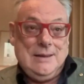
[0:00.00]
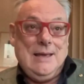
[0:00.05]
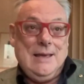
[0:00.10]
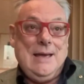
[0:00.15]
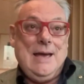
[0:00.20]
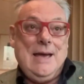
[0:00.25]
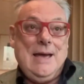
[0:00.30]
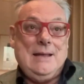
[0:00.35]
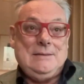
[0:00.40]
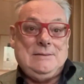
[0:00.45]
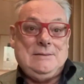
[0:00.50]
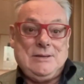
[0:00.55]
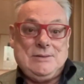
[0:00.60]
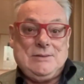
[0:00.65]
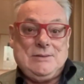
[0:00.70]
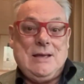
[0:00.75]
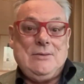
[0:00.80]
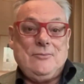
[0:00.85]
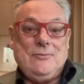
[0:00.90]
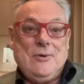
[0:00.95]
And
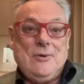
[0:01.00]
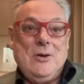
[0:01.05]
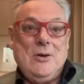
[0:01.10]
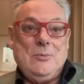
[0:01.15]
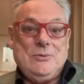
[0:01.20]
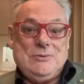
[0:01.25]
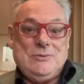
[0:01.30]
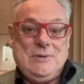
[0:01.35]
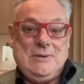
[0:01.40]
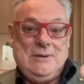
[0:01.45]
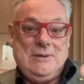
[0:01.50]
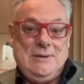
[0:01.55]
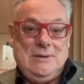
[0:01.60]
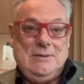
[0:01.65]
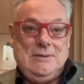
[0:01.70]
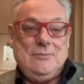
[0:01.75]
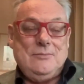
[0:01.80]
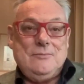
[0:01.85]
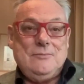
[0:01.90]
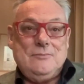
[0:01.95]
just down the road was
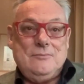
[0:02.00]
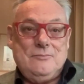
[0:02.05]
the